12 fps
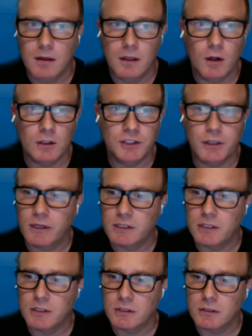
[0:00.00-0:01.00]
In all
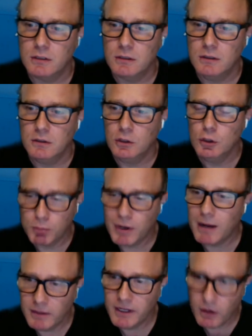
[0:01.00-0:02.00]
seriousness, you
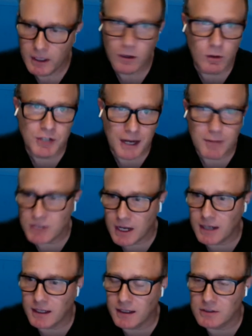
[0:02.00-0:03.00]
probably already know James
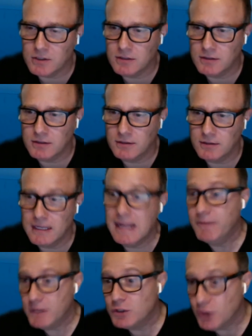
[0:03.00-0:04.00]
Dodkins.
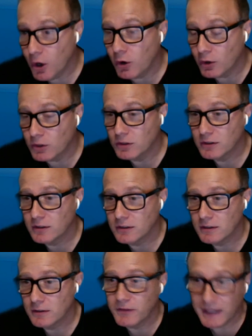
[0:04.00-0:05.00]
If you don't,
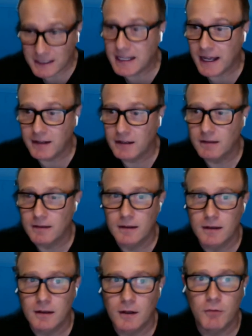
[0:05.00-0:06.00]
fix that.
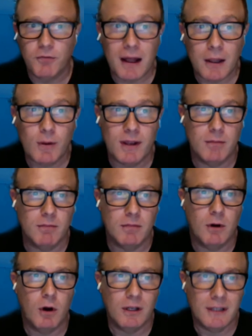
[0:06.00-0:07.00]
Follow him
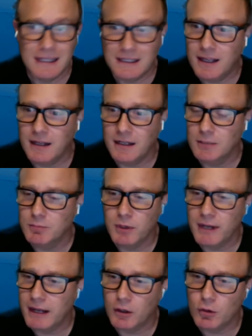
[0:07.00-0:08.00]
on LinkedIn. He's
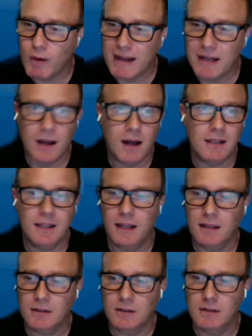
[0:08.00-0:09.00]
putting out great
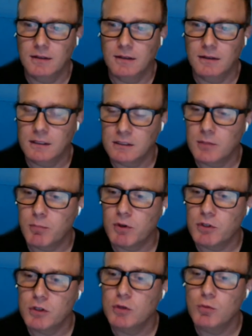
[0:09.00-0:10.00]
content. This is a
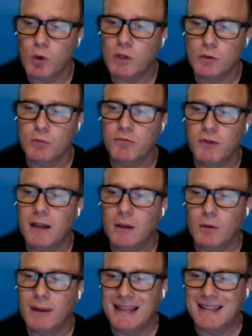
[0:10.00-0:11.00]
person you want to
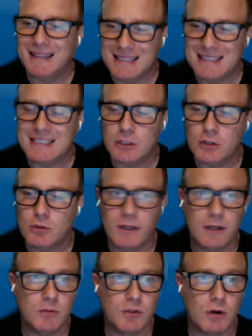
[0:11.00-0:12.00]
follow and listen to
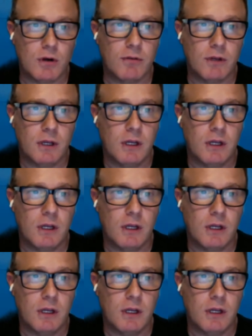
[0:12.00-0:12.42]
and observe.